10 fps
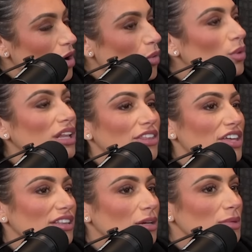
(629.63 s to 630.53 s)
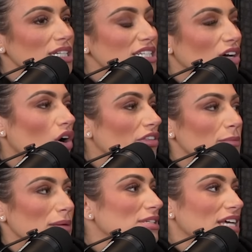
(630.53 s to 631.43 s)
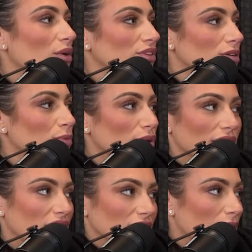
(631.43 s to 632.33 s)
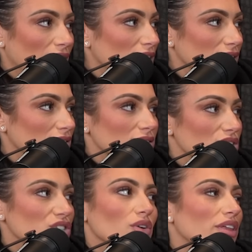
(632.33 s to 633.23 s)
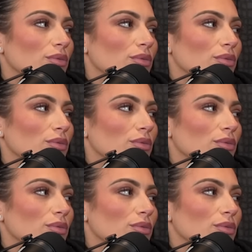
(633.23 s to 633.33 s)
Well, I think that I'm going to take all the babies out when they're born anyway. So they